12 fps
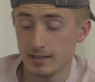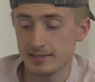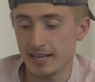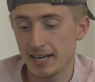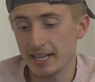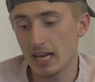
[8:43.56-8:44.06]

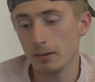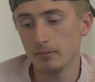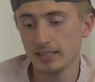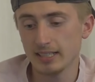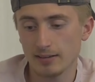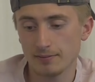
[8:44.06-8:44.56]
Danny, I'm going
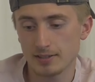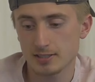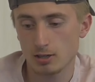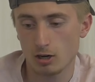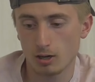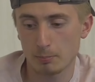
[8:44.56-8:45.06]
to give this
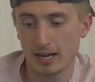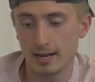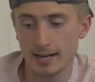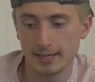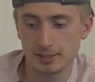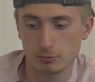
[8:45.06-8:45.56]
card my
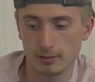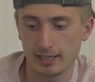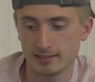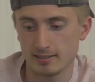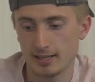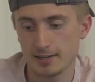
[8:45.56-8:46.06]
highest rating
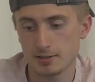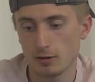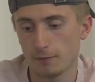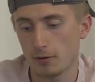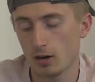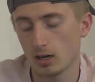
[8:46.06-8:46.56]
today so
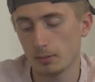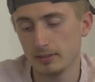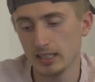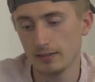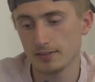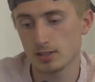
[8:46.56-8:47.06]
far, and I'm going to
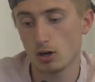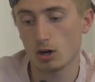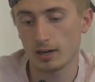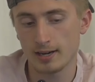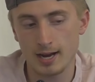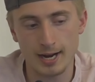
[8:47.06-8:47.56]
give this card a
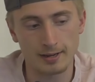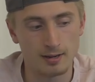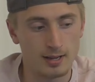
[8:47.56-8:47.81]
9.